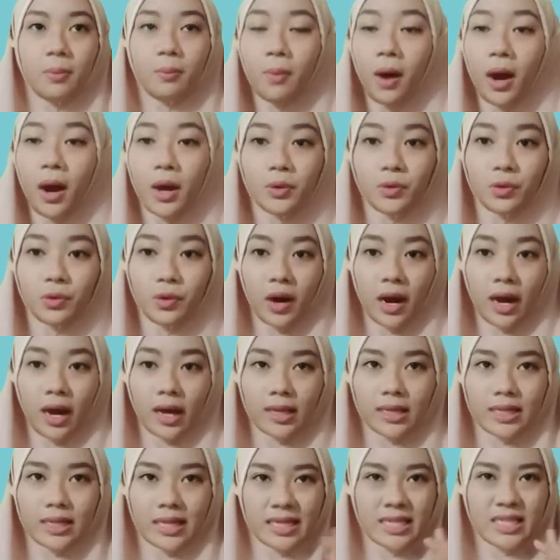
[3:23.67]

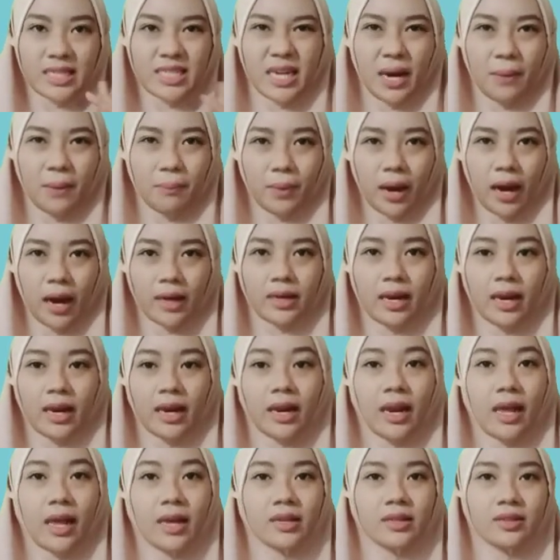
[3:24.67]
Meanwhile in Japan
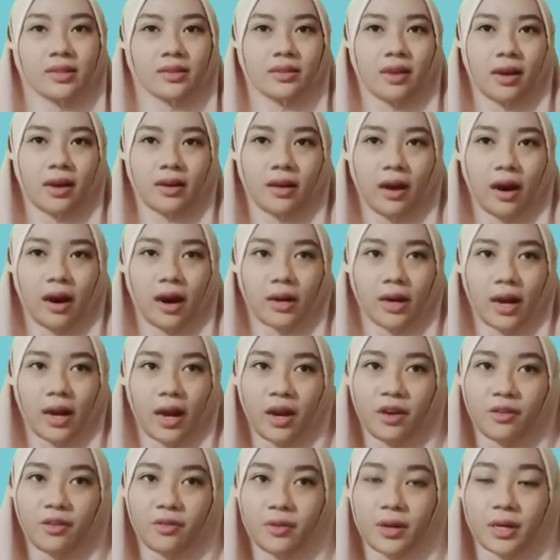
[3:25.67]
like they are
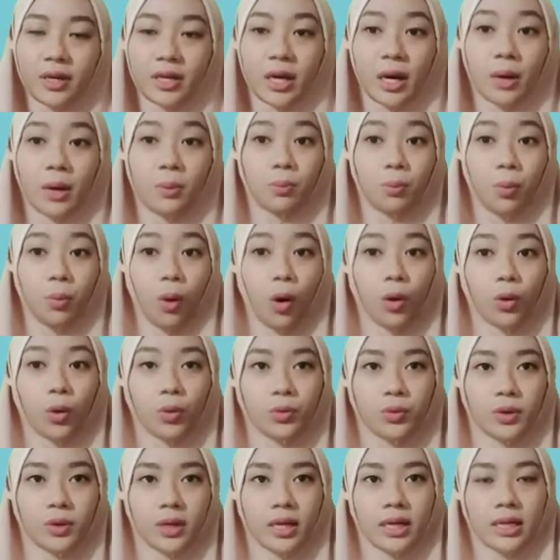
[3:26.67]
having a
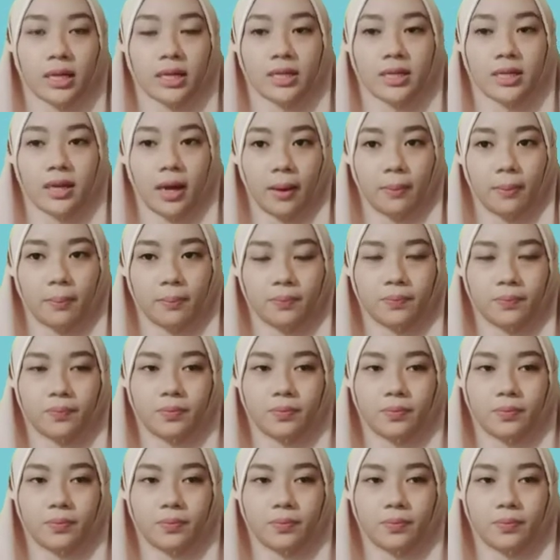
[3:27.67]
bowling game.